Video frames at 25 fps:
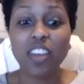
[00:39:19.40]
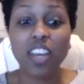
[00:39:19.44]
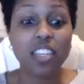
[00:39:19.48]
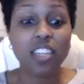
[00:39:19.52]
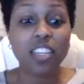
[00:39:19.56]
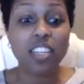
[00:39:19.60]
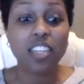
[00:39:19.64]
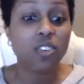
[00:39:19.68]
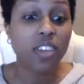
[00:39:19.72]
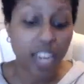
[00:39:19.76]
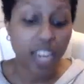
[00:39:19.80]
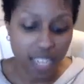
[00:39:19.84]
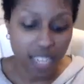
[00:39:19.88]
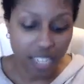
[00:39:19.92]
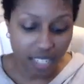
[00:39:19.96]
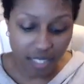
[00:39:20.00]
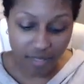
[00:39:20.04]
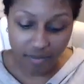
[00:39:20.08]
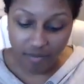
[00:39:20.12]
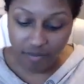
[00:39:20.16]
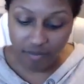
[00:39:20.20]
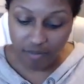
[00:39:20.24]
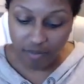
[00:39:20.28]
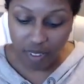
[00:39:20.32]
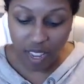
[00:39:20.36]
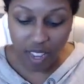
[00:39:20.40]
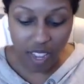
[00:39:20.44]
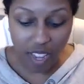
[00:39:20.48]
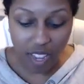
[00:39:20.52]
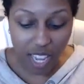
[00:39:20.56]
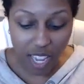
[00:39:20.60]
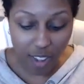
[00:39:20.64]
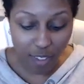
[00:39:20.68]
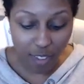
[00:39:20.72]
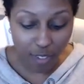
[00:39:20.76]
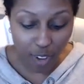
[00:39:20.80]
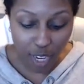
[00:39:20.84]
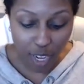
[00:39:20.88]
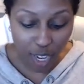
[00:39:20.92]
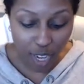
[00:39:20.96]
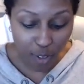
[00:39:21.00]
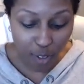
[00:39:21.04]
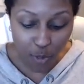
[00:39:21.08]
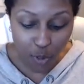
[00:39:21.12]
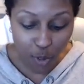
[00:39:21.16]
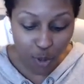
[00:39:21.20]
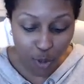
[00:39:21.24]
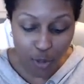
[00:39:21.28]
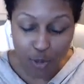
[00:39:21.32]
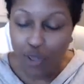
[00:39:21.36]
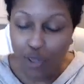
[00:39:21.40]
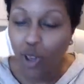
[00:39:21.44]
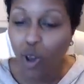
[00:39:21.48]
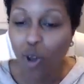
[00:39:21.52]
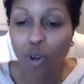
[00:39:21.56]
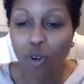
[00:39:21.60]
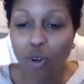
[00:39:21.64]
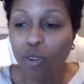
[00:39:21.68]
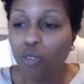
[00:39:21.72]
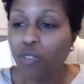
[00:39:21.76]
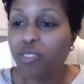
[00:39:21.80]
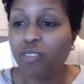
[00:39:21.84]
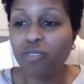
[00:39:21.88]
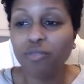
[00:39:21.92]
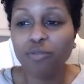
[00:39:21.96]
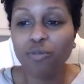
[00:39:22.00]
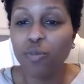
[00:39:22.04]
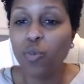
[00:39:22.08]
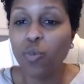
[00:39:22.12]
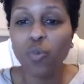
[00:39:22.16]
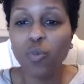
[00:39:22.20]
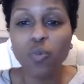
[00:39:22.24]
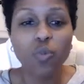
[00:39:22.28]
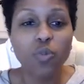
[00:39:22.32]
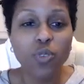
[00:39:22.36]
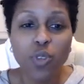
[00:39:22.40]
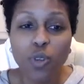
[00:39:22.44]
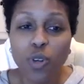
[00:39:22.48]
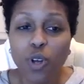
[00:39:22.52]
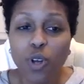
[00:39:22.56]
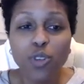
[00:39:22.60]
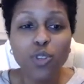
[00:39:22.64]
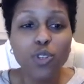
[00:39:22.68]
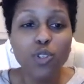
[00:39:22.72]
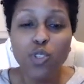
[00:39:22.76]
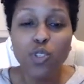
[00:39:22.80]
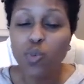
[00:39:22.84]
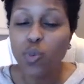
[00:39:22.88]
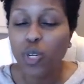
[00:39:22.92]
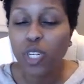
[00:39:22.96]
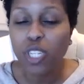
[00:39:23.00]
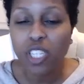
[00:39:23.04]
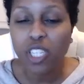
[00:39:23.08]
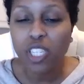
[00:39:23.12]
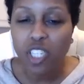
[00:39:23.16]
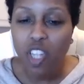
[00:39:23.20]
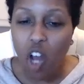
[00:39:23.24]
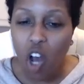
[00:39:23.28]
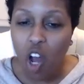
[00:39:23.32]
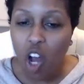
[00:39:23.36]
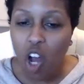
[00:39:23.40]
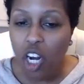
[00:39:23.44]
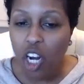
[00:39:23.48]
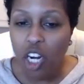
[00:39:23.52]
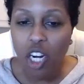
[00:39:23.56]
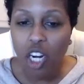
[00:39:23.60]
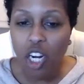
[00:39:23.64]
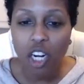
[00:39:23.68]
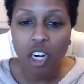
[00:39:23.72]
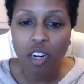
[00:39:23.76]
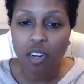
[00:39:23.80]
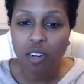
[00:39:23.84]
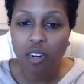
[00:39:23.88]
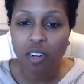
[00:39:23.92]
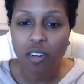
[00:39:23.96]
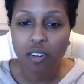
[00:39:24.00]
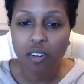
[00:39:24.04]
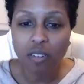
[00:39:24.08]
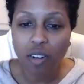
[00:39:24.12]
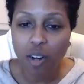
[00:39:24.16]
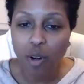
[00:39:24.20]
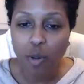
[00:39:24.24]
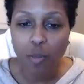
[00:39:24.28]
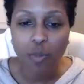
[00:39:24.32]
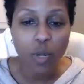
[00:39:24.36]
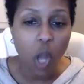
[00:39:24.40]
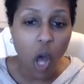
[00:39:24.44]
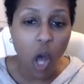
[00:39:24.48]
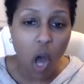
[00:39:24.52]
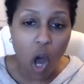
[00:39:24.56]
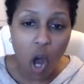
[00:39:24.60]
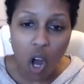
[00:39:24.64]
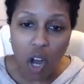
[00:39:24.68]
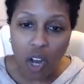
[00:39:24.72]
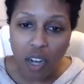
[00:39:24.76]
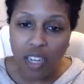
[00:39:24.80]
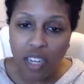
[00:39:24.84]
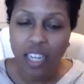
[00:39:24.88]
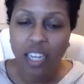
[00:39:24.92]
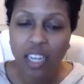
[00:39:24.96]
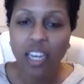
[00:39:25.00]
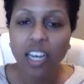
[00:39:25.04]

you guys. Even if you don't, you just want to stalk her blog,